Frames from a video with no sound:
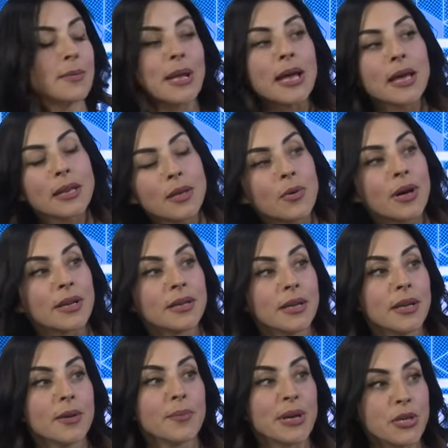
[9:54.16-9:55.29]
be anyone
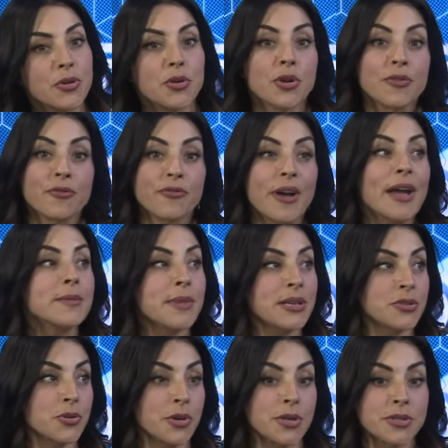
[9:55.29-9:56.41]
but you. You can find
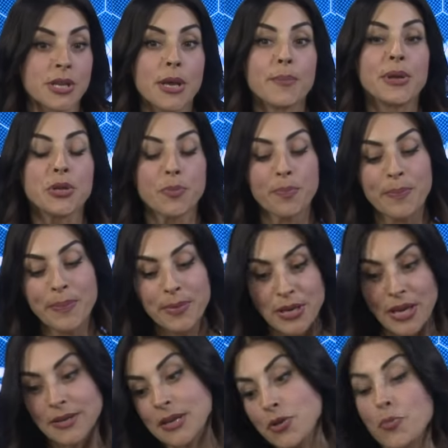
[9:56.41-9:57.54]
mentors, but you
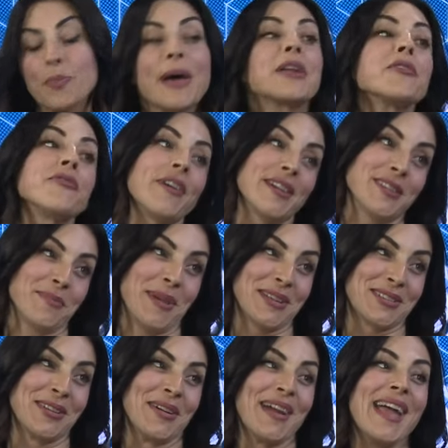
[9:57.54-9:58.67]
yet you better find a
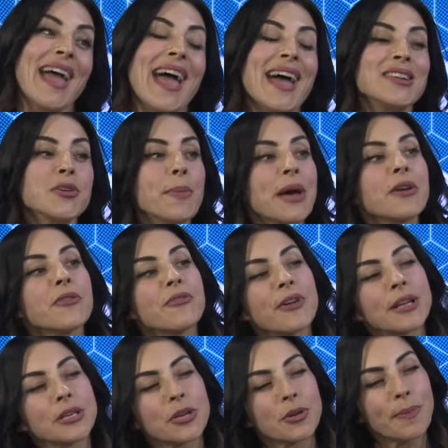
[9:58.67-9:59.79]
mentor and you better
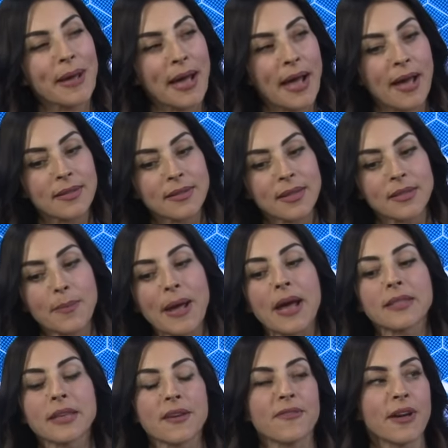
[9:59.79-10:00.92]
find a good path. And the
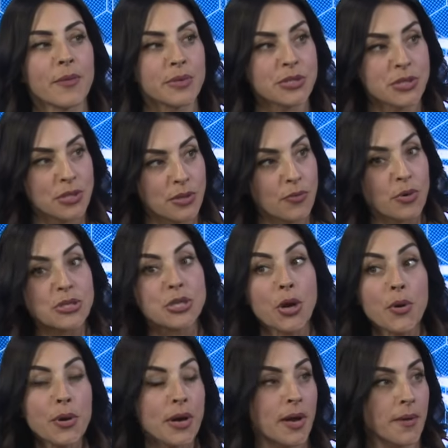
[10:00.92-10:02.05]
path I found was
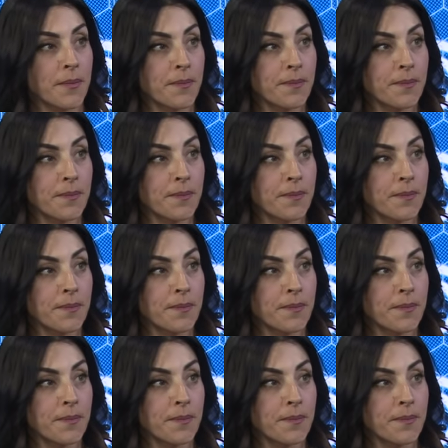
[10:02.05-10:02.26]
yoga,